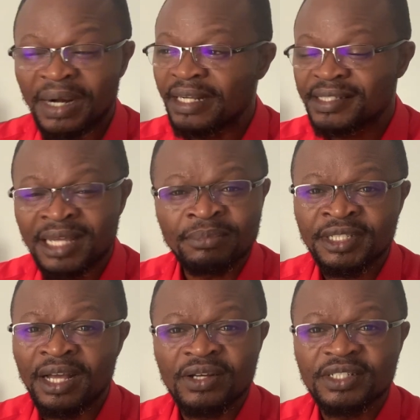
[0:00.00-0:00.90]

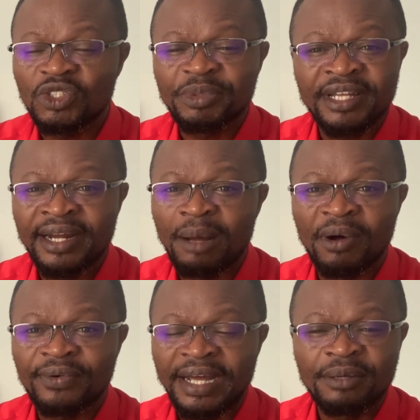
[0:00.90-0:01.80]
Something else needs to be done
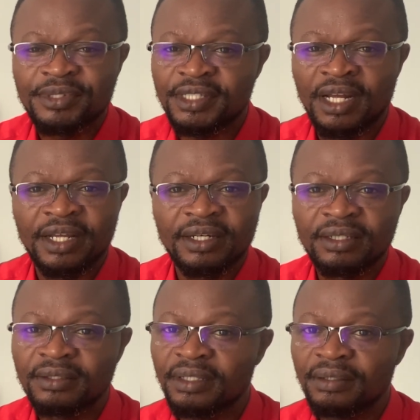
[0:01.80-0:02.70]
about Raheem Sterling.
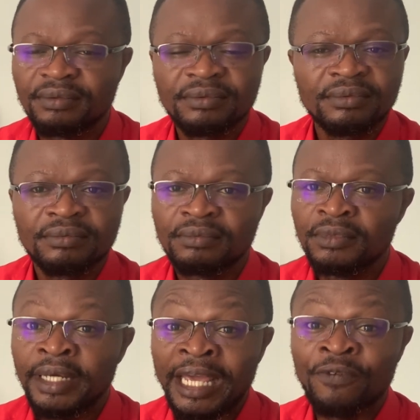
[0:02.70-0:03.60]

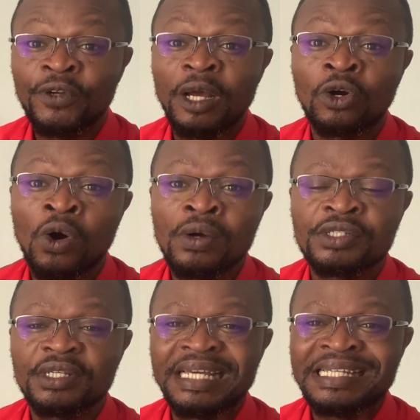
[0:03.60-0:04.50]
If the coach
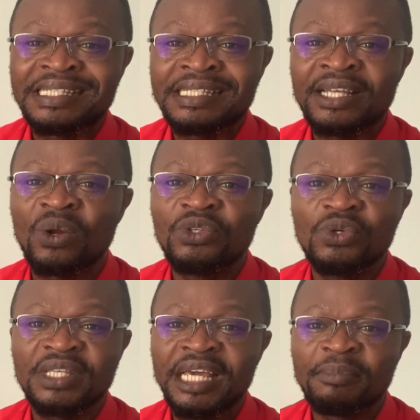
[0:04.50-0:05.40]
insisted on
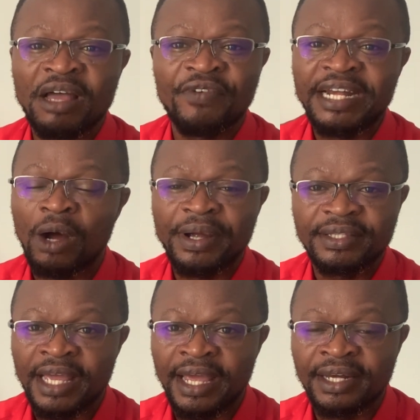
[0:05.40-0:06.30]
using him every now
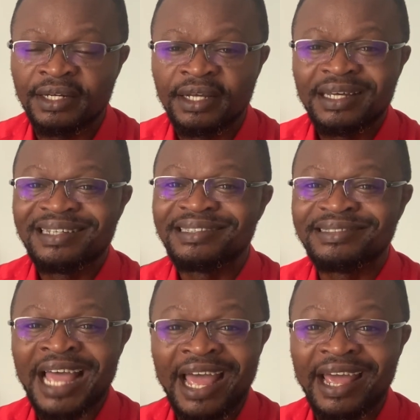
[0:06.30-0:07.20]
and
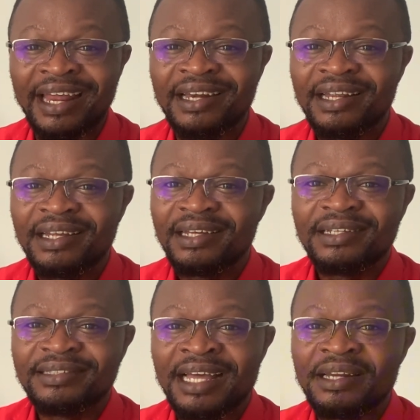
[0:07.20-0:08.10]
then
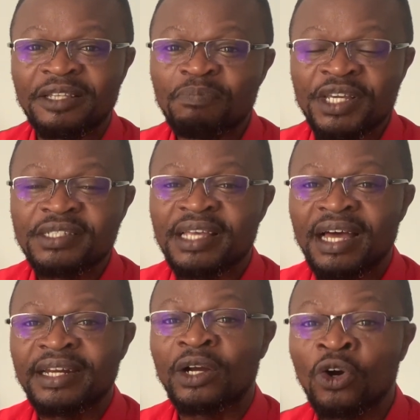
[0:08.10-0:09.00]
it means
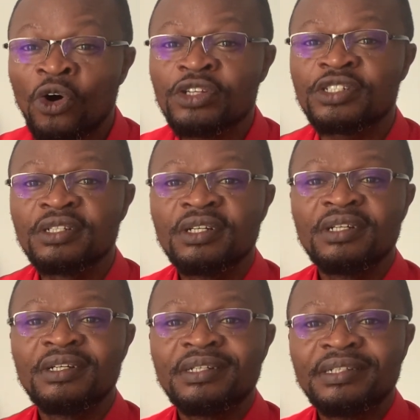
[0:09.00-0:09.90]
that the coach,
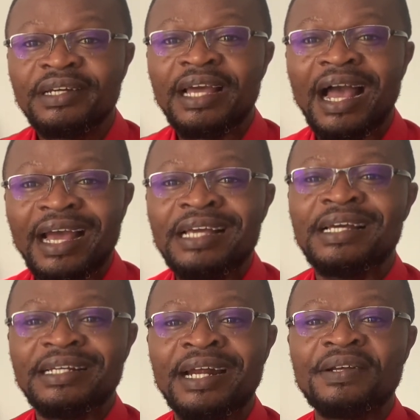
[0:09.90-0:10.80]

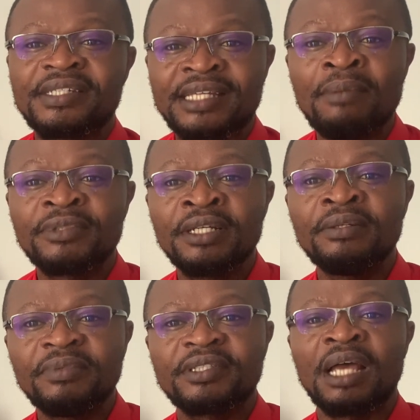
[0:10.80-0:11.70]
there is
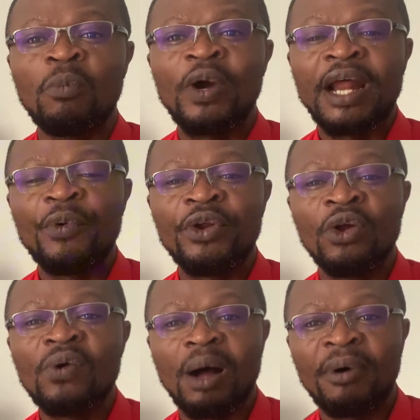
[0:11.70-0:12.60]
something somewhere that we don't
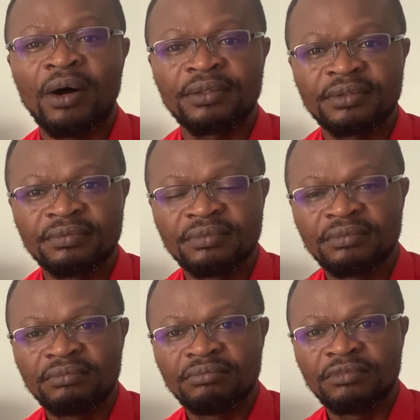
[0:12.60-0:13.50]
know about.
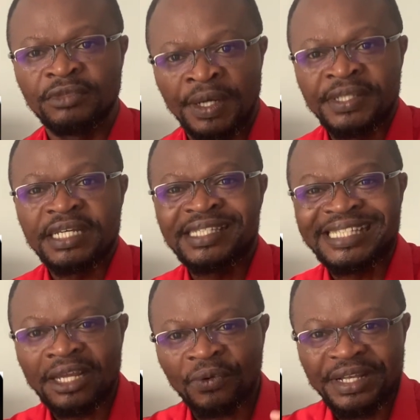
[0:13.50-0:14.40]
There is a
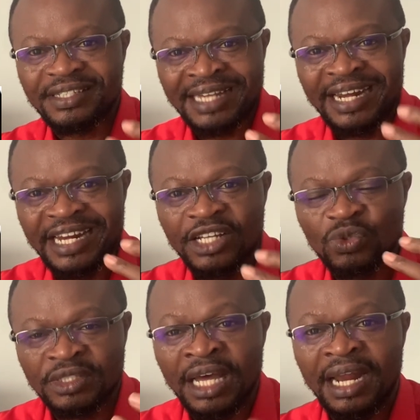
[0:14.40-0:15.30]
secret that they need to
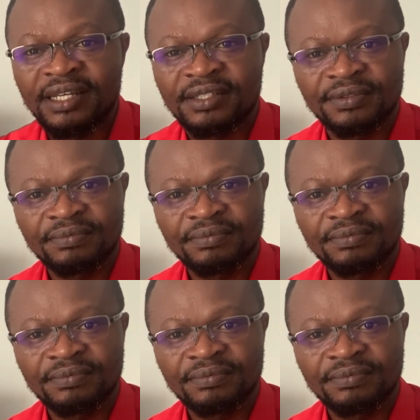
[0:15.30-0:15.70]
tell us.